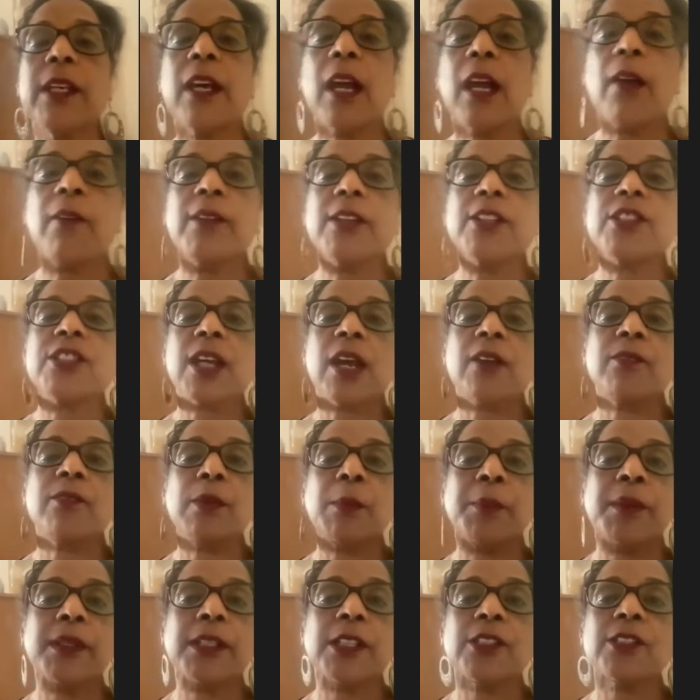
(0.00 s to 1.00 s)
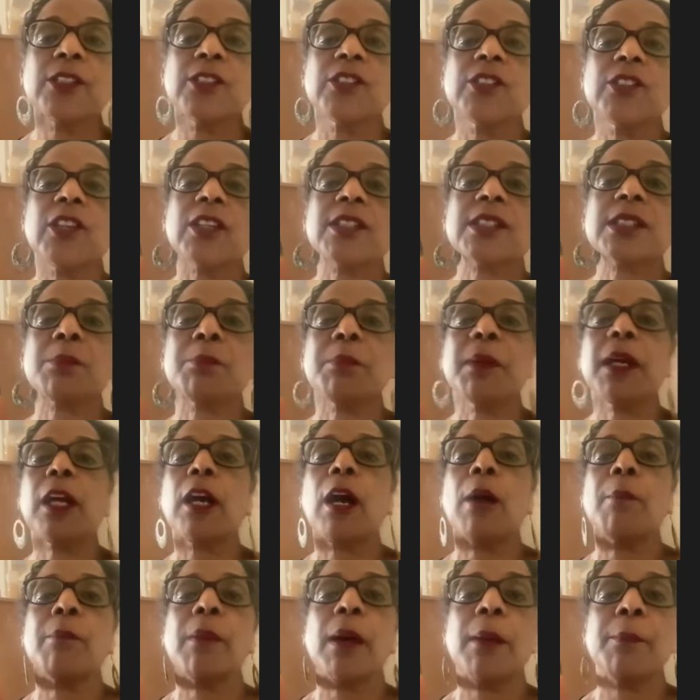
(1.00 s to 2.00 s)
encourage everybody to just
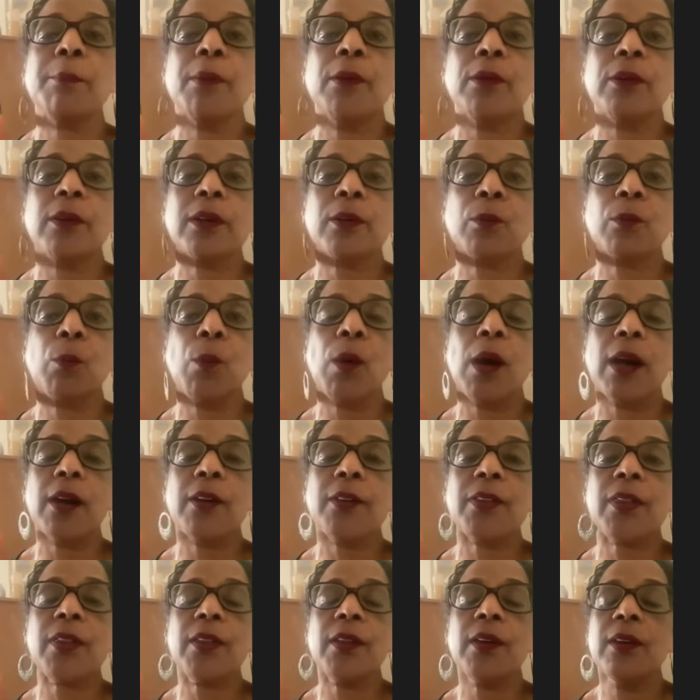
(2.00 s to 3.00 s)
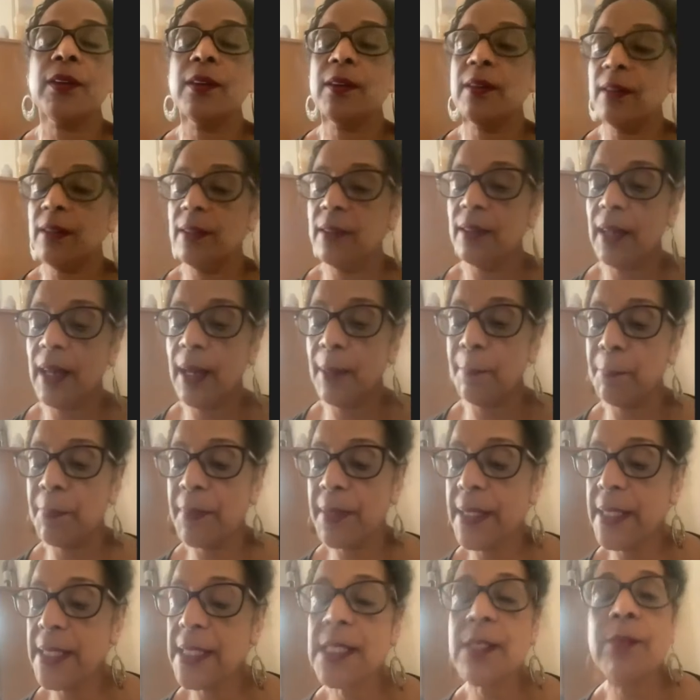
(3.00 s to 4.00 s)
pick up my book, Worth, and
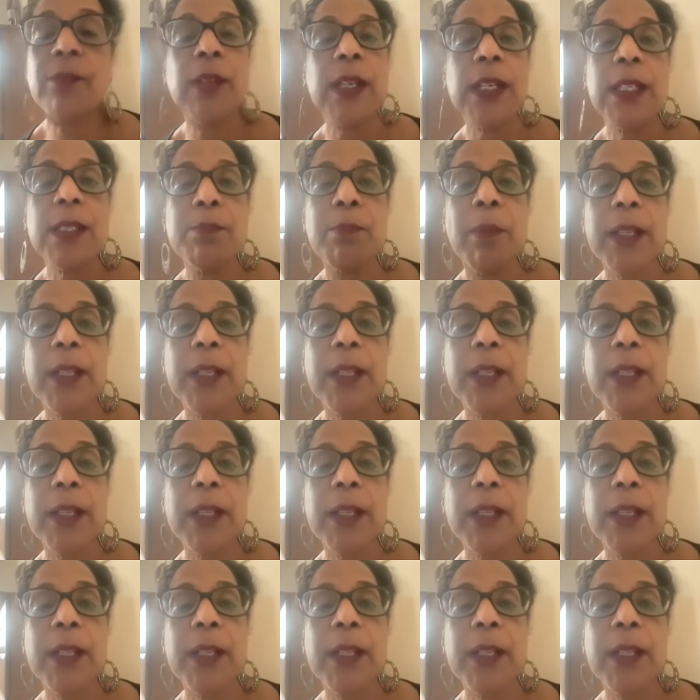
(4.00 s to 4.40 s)
please read